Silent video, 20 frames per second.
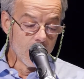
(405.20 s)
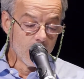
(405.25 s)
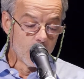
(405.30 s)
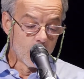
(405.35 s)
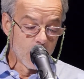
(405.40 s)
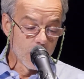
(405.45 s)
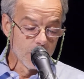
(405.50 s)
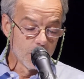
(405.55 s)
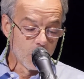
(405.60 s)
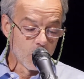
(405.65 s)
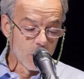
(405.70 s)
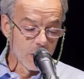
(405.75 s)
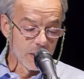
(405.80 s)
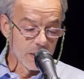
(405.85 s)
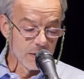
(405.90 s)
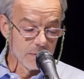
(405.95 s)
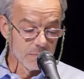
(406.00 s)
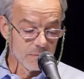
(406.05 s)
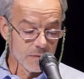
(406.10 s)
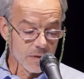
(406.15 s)
One
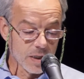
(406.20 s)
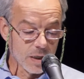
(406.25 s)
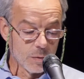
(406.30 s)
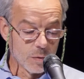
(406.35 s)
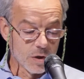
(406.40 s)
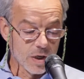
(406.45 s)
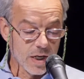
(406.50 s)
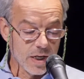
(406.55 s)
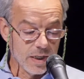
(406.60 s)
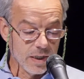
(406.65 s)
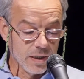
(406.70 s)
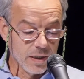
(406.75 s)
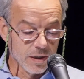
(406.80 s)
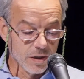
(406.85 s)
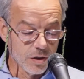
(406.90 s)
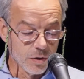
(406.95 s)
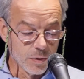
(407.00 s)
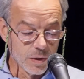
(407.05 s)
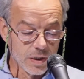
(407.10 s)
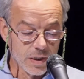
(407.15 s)
morning, they were headed
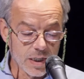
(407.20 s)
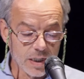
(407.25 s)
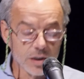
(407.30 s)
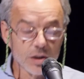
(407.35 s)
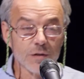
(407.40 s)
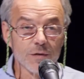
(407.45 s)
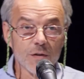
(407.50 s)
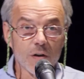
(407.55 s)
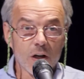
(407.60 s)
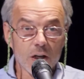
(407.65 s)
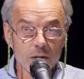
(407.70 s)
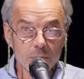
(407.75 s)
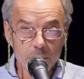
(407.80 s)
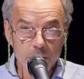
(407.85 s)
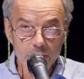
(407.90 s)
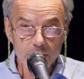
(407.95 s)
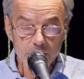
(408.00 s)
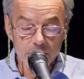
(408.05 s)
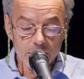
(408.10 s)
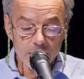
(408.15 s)
into a dense fog
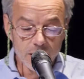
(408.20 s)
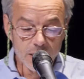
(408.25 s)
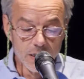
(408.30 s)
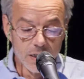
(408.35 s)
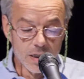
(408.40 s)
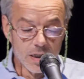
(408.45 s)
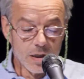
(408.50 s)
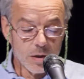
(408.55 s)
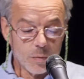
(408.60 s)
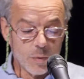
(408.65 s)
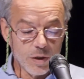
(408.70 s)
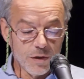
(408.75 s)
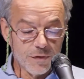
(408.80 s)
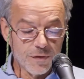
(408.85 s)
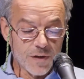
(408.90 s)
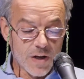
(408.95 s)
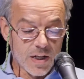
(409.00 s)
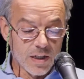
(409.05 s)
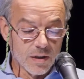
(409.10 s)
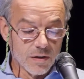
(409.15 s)
bank. We
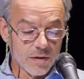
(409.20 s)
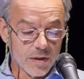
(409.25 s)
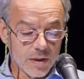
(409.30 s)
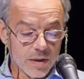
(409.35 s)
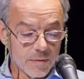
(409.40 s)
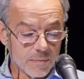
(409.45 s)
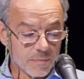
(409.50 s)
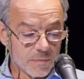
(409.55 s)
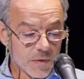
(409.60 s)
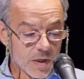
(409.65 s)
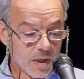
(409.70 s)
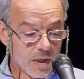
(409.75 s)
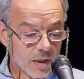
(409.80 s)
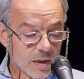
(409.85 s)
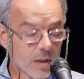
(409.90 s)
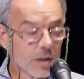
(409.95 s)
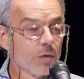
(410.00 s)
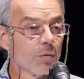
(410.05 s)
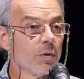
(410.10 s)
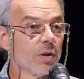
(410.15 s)
followed them.
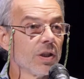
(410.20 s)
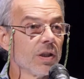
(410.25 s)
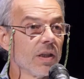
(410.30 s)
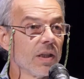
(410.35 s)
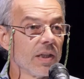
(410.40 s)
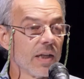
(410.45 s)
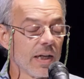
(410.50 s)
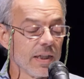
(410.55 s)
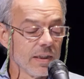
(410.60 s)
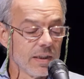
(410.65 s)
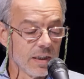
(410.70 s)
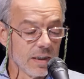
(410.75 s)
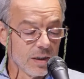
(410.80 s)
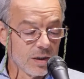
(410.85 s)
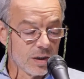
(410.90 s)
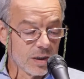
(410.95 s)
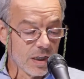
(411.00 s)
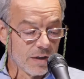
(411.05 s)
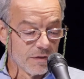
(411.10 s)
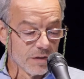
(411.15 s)
This was in the
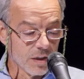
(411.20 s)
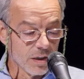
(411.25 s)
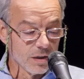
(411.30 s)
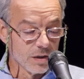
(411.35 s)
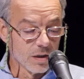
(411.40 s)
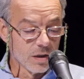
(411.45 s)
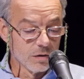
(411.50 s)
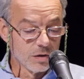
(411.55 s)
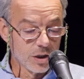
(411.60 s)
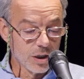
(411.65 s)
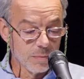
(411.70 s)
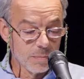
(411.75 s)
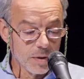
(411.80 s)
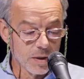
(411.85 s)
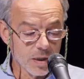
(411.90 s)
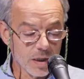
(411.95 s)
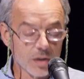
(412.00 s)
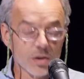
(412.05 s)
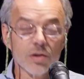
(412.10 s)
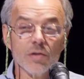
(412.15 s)
1970s, no
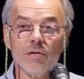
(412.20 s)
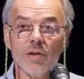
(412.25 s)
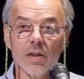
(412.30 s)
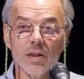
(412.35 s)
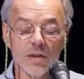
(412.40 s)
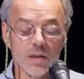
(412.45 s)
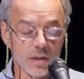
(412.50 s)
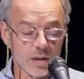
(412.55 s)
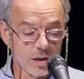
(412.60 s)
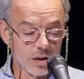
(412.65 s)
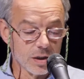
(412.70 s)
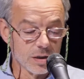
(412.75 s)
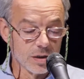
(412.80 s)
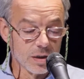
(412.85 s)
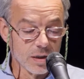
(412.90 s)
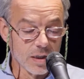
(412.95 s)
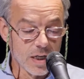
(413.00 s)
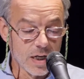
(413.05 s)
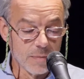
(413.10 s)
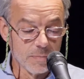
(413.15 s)
GPS or anything, just
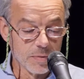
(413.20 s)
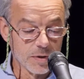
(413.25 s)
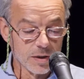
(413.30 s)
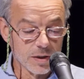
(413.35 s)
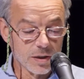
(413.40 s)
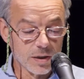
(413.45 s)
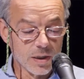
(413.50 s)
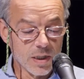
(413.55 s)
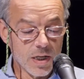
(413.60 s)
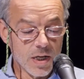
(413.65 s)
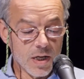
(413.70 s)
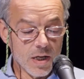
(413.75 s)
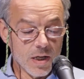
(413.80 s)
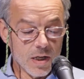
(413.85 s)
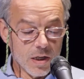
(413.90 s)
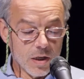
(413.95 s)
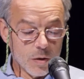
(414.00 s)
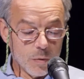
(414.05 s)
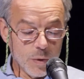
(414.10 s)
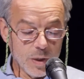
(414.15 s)
a compass.
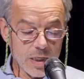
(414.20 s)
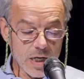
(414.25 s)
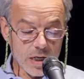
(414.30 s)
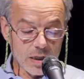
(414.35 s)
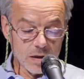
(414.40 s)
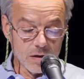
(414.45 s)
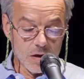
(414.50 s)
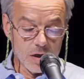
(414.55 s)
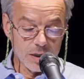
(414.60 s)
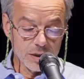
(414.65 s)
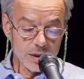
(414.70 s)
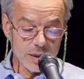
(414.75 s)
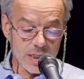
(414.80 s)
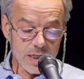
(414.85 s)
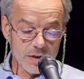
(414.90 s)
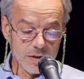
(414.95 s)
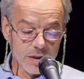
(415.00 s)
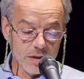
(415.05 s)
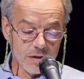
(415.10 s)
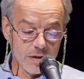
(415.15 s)
We got lost
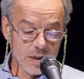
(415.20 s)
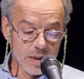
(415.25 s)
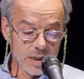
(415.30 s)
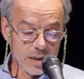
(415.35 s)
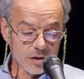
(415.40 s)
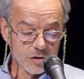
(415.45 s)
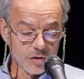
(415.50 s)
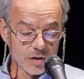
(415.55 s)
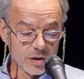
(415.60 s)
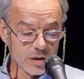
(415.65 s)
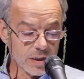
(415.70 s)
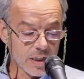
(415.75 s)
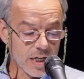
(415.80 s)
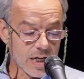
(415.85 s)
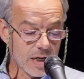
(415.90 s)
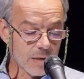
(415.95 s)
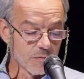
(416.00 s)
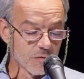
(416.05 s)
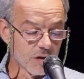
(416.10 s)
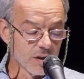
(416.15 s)
down near the entrance to
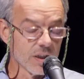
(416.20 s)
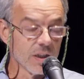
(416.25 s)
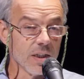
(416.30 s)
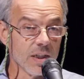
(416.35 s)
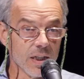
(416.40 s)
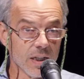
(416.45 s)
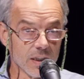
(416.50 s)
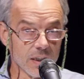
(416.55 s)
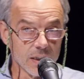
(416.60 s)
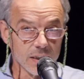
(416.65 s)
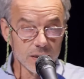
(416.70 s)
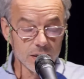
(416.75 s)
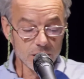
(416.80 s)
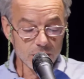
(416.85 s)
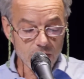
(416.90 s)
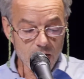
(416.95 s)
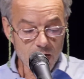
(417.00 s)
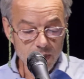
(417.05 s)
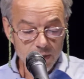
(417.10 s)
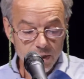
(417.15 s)
Admiralty Inlet,
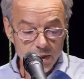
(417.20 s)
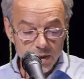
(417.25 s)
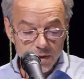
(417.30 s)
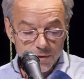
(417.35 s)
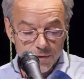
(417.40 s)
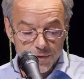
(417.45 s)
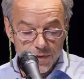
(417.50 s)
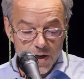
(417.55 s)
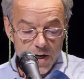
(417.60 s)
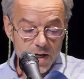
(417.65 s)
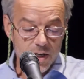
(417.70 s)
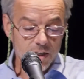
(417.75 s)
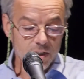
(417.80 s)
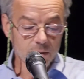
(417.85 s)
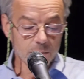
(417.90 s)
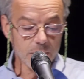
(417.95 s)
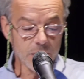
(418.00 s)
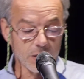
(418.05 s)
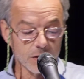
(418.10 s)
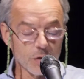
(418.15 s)
socked in fog,
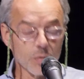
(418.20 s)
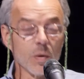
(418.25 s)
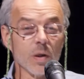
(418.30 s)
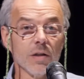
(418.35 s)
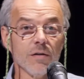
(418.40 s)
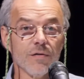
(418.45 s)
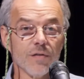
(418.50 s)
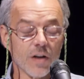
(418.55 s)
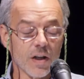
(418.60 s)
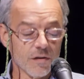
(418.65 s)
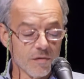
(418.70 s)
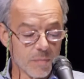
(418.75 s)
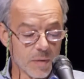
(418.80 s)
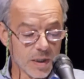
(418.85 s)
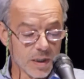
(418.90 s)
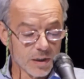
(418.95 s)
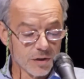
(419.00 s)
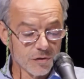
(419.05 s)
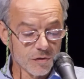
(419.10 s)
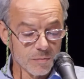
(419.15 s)
about 25
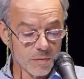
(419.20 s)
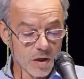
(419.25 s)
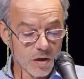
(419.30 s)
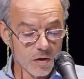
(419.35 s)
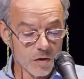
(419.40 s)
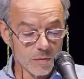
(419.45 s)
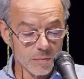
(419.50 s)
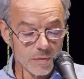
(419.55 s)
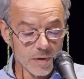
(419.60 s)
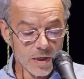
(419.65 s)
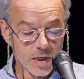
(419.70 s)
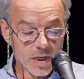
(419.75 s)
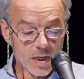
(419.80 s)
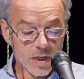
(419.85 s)
miles from home.